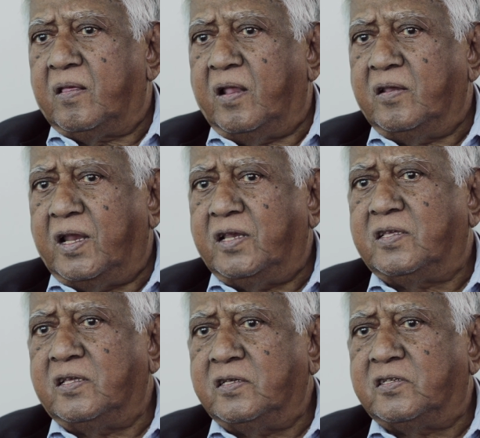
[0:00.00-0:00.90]
And that
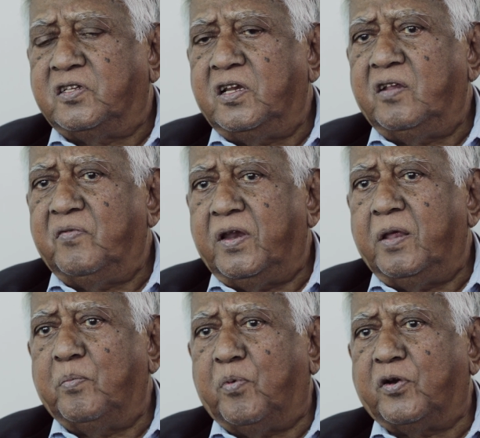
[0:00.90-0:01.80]
is still a
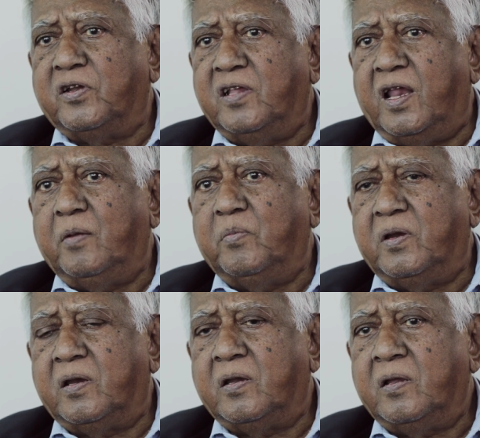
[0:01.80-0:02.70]
very important
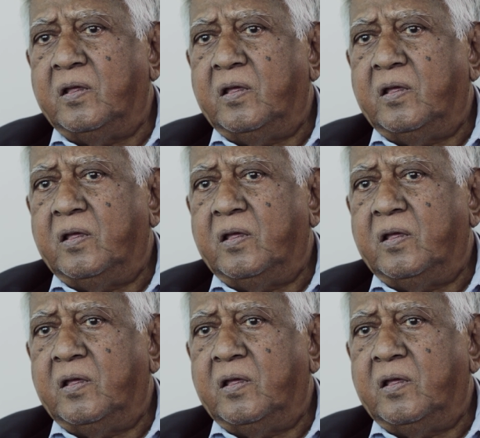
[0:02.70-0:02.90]
element